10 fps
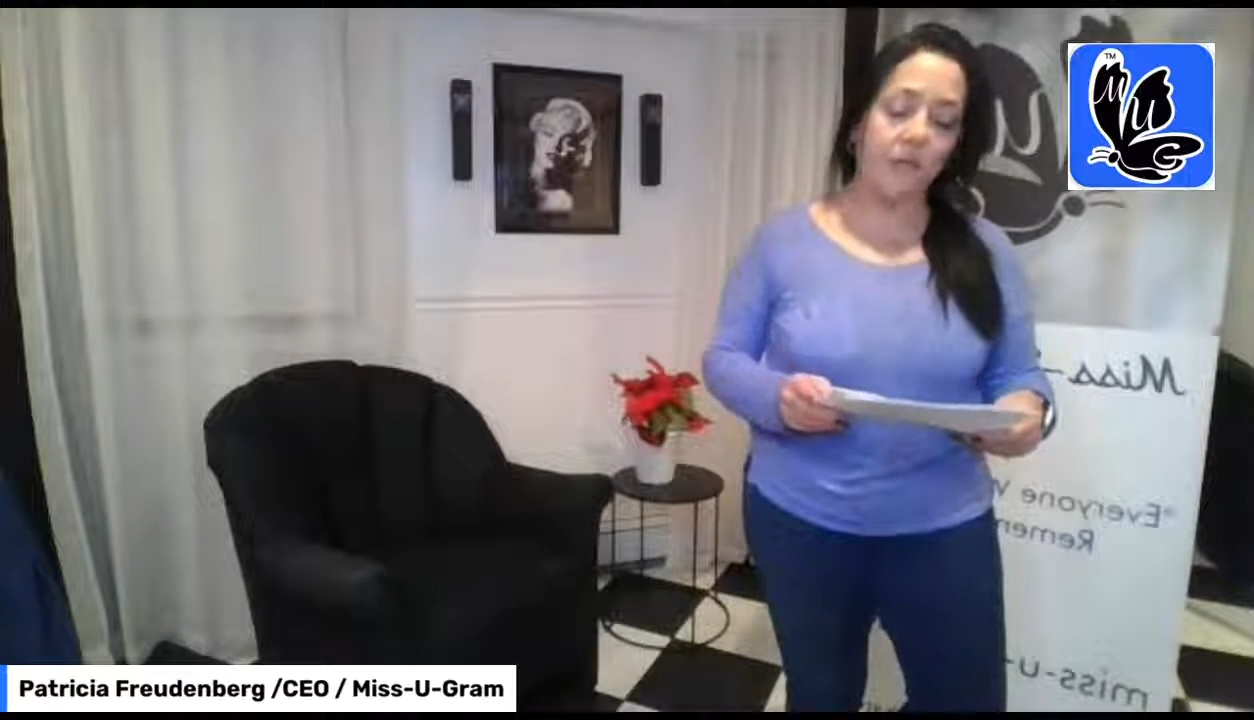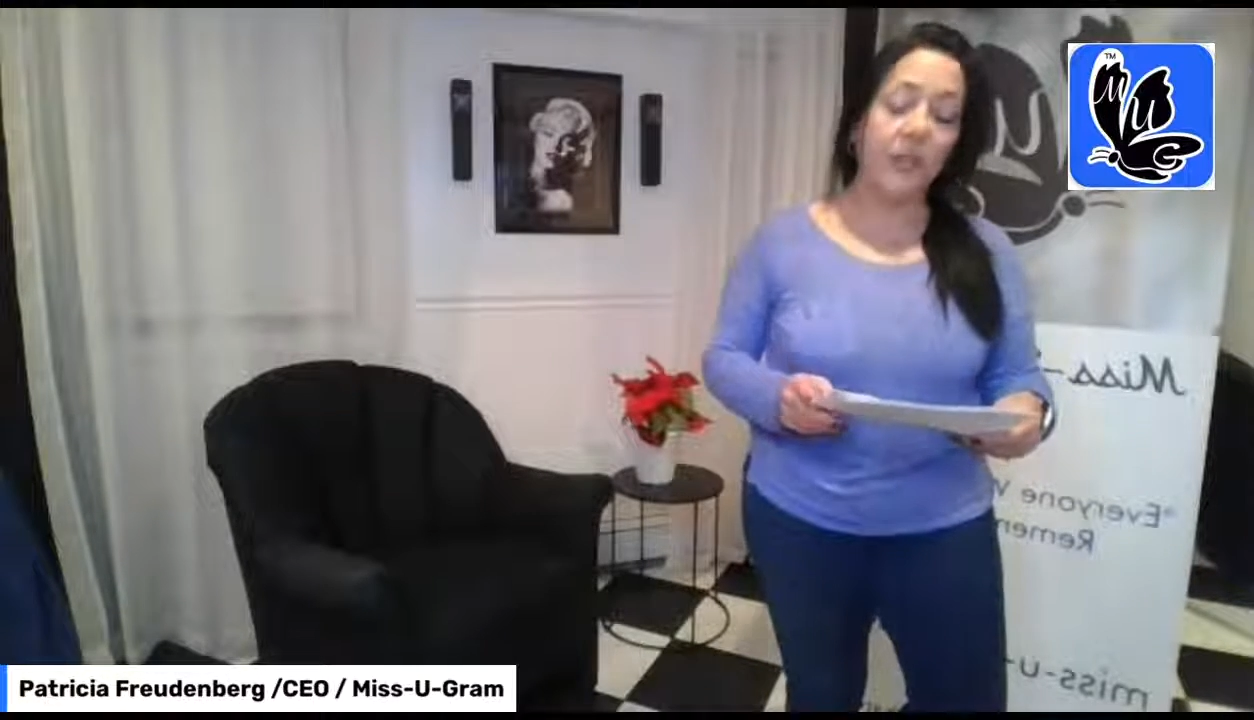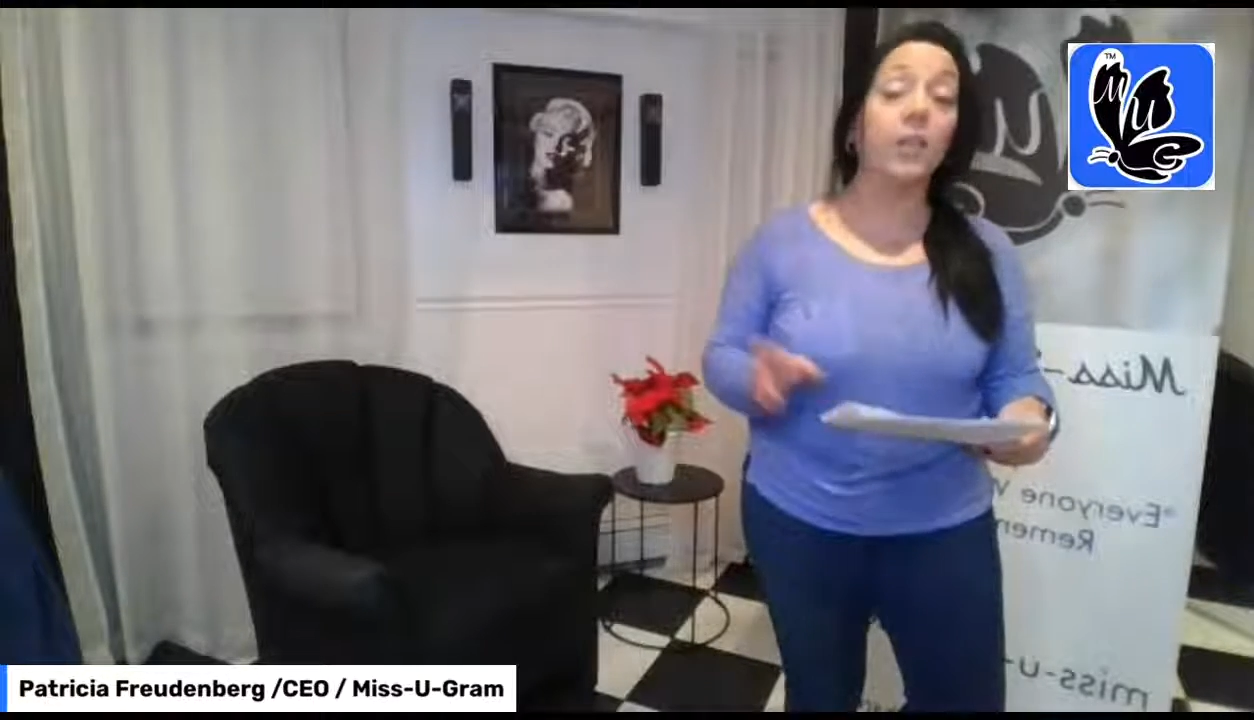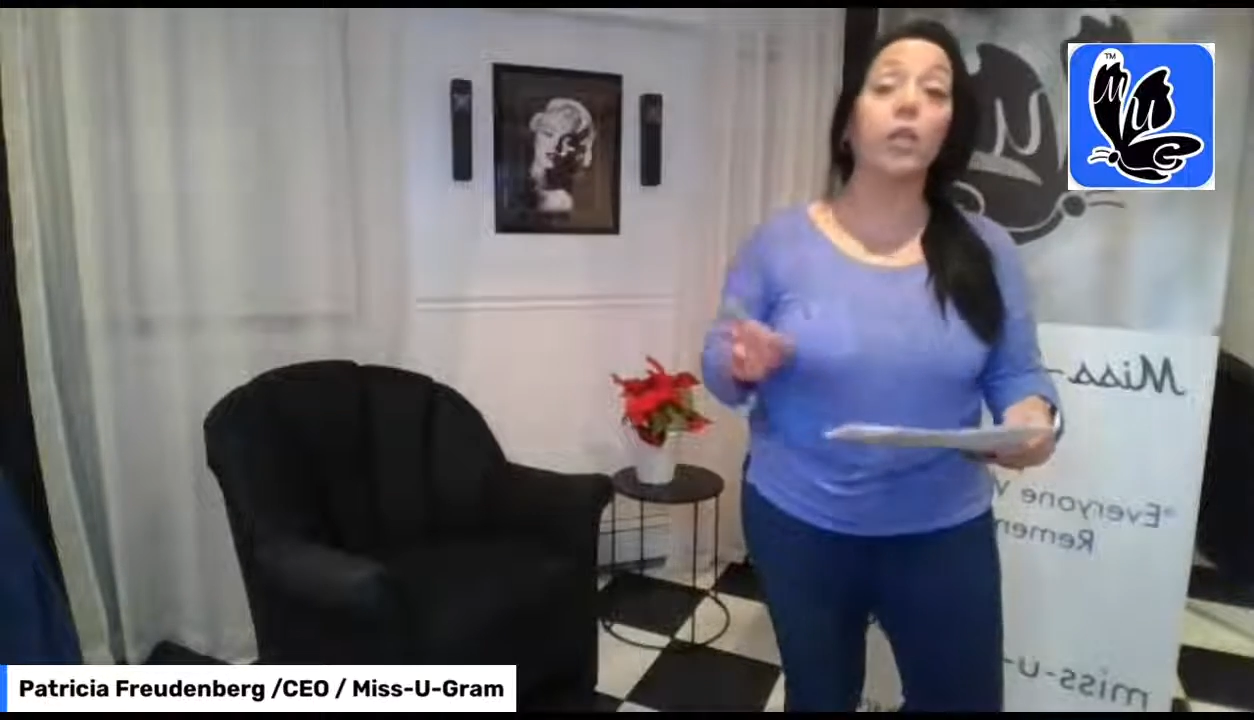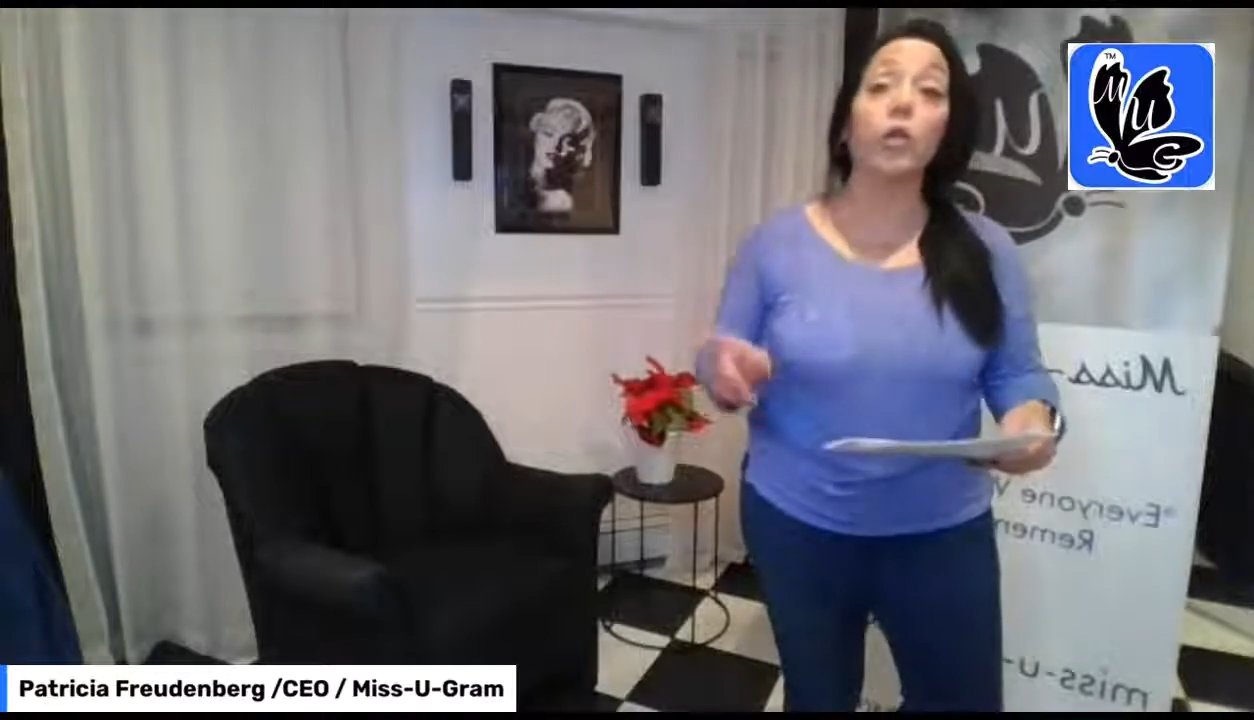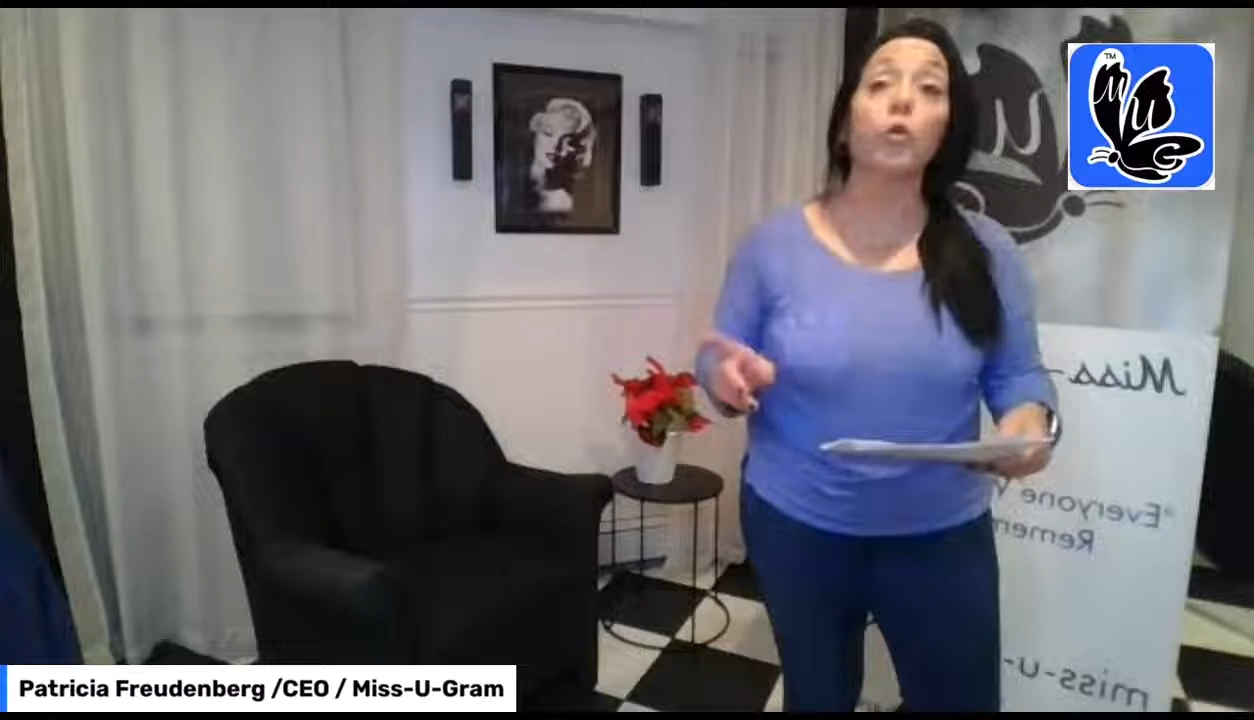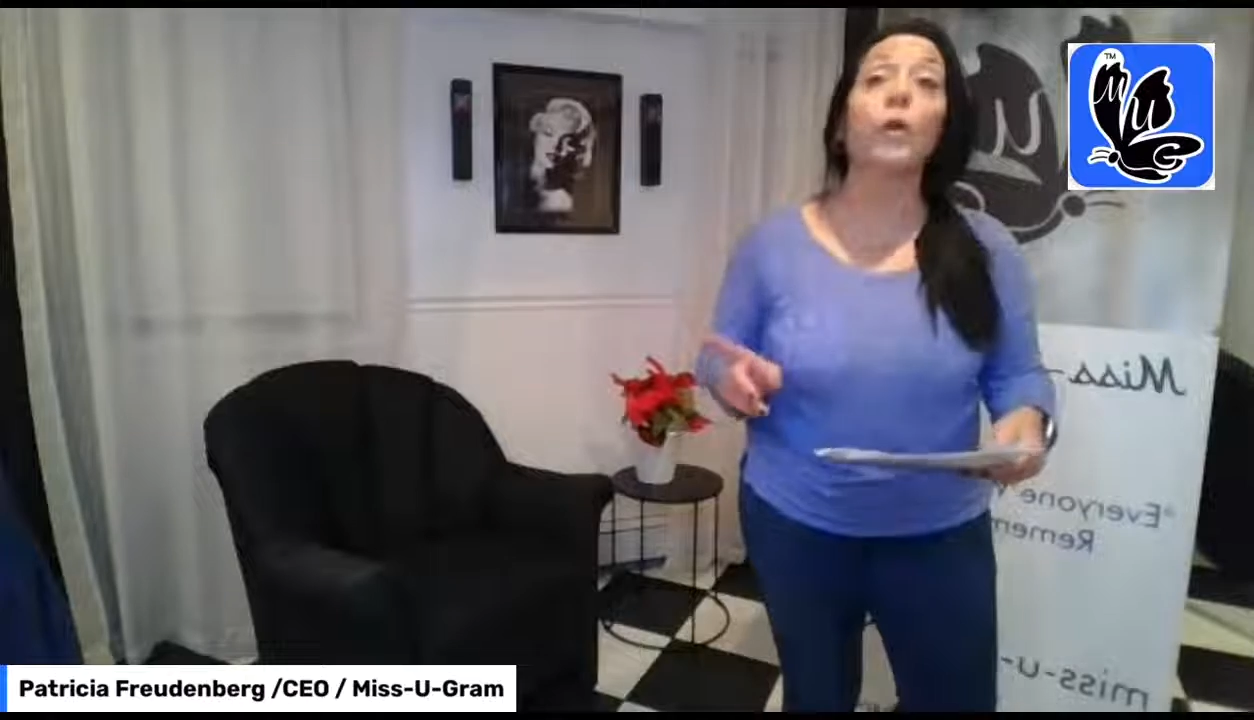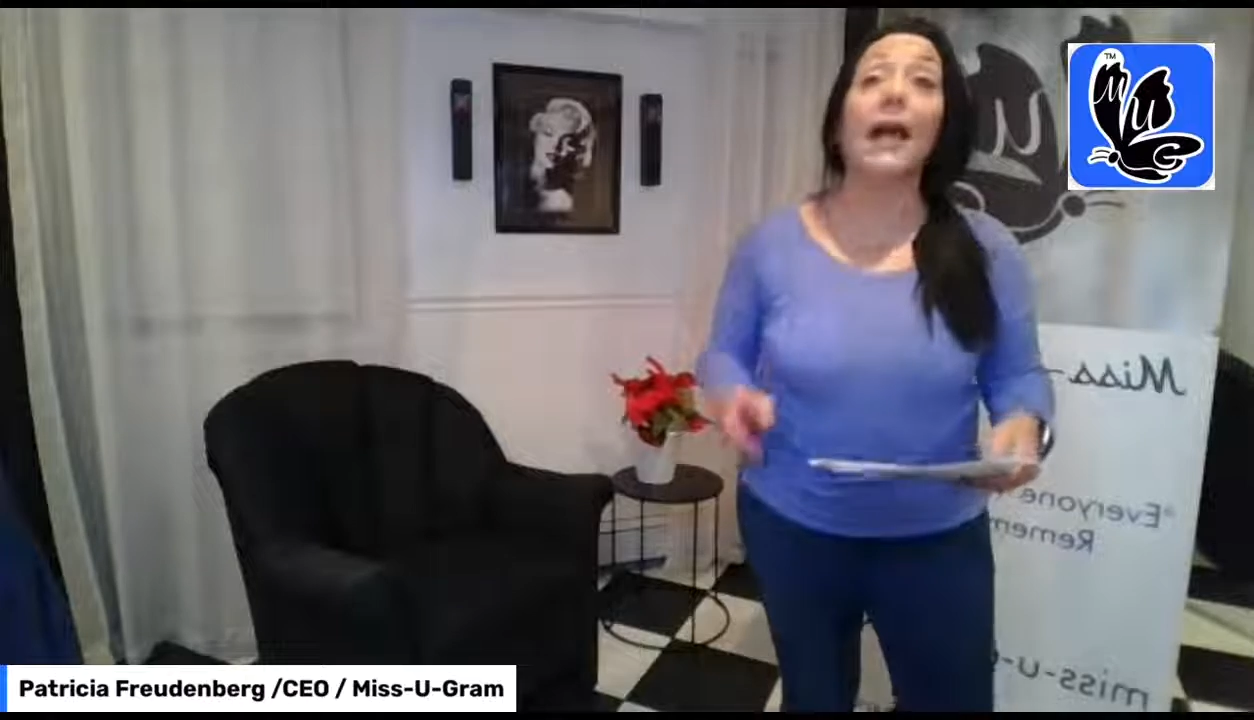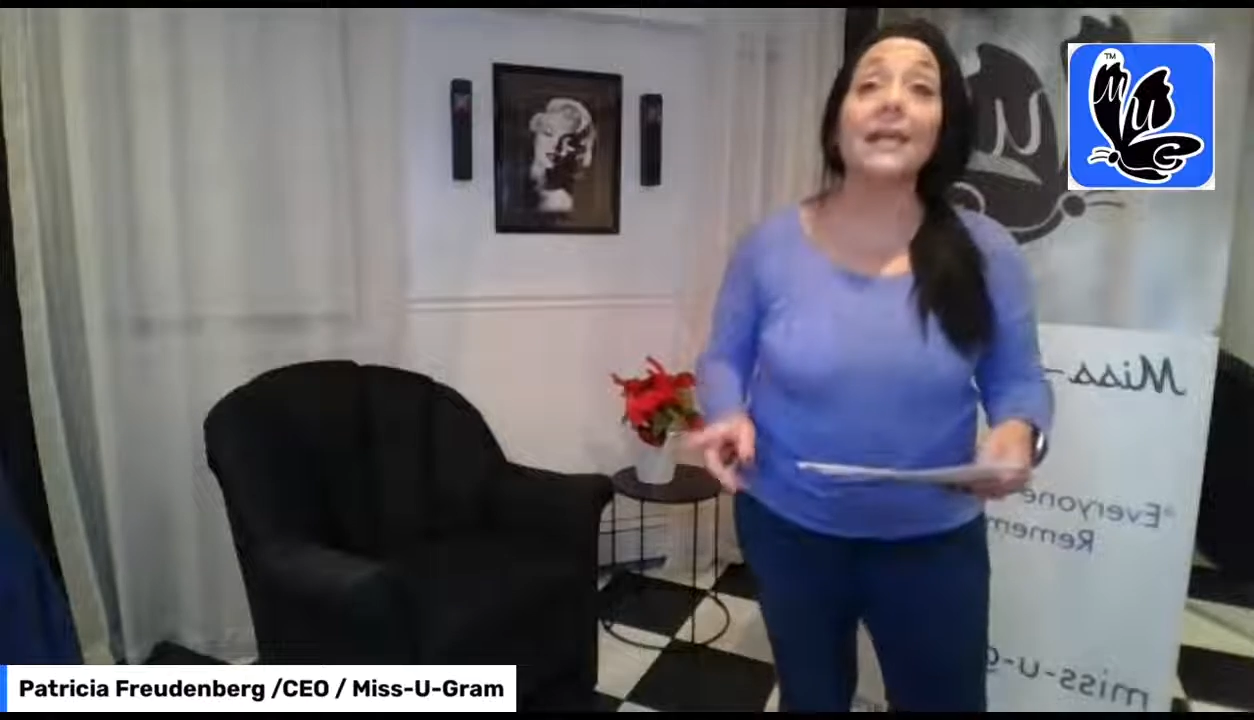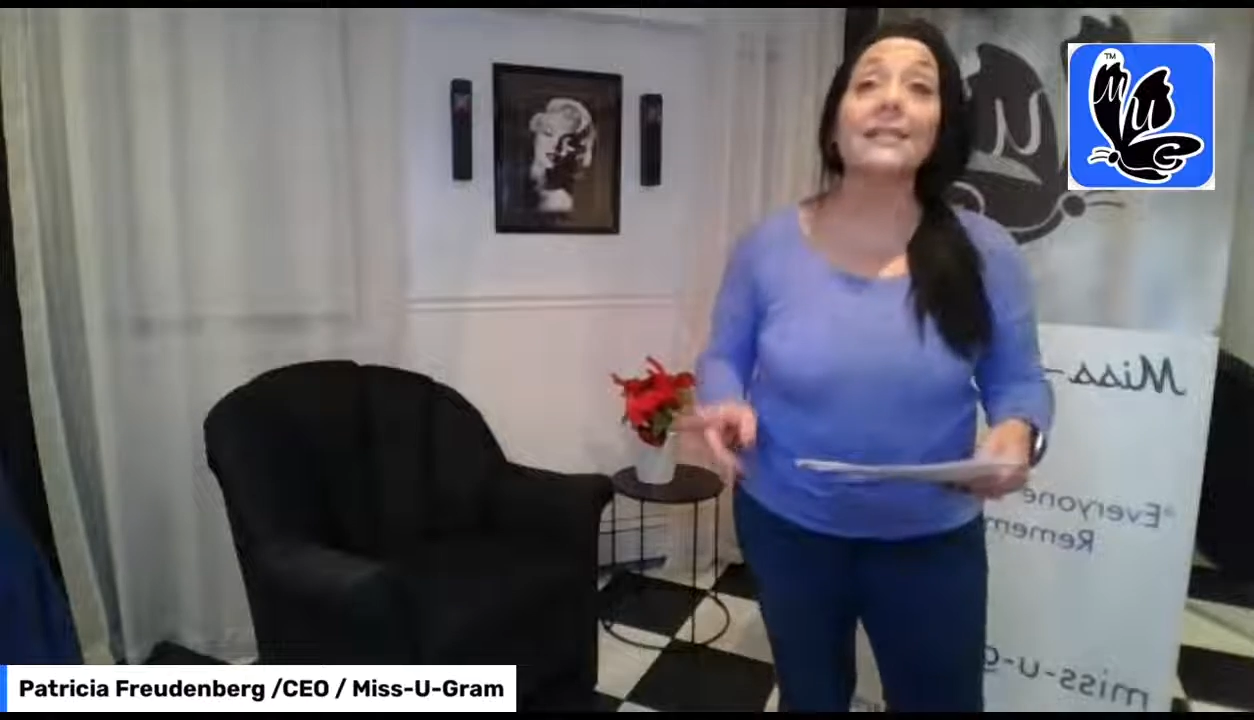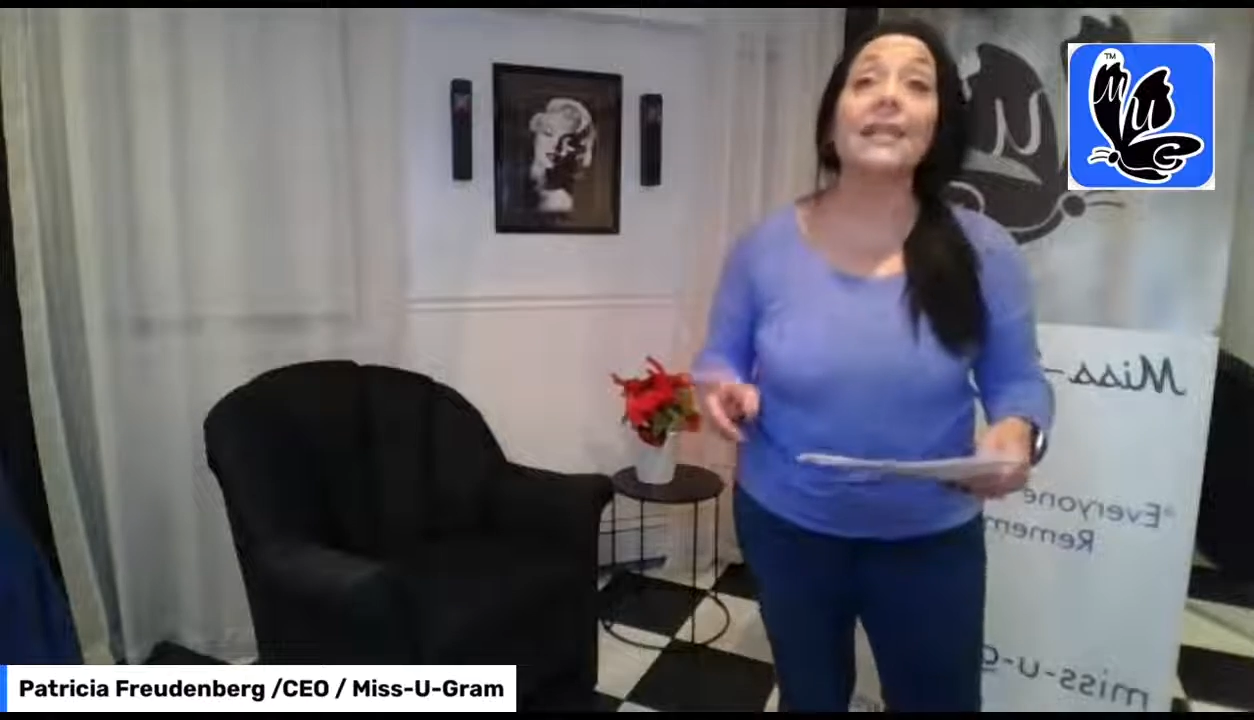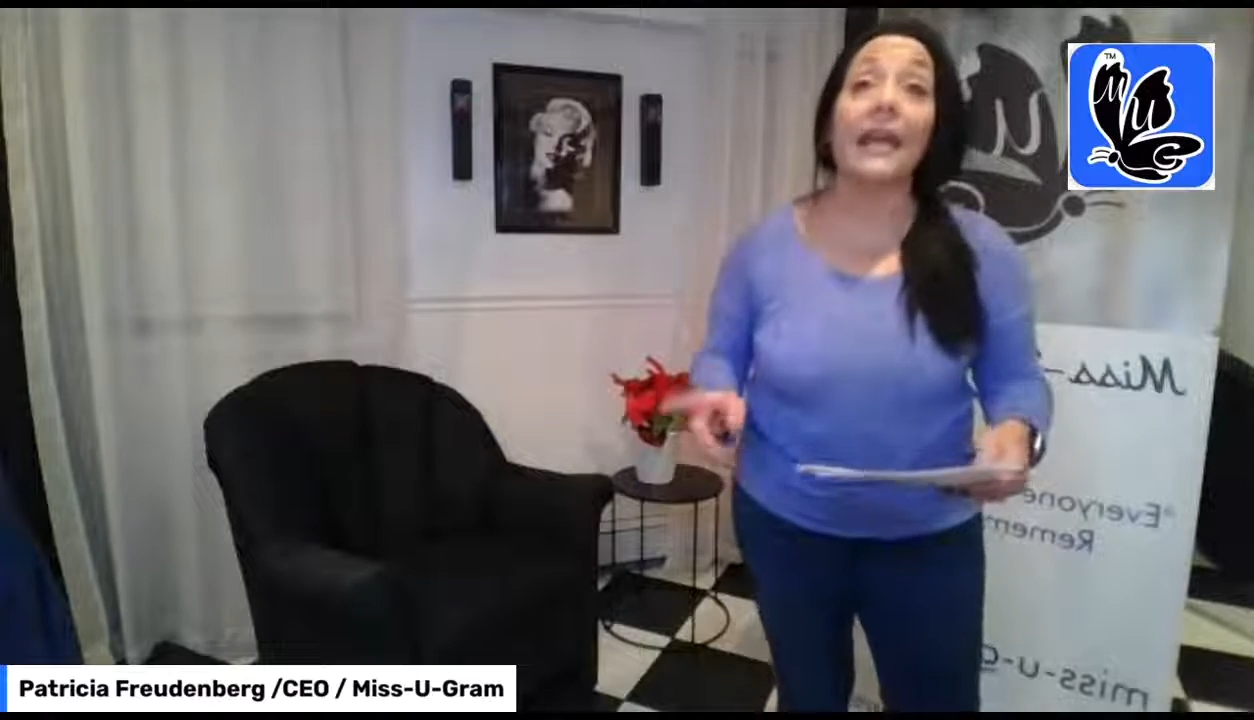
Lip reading: via US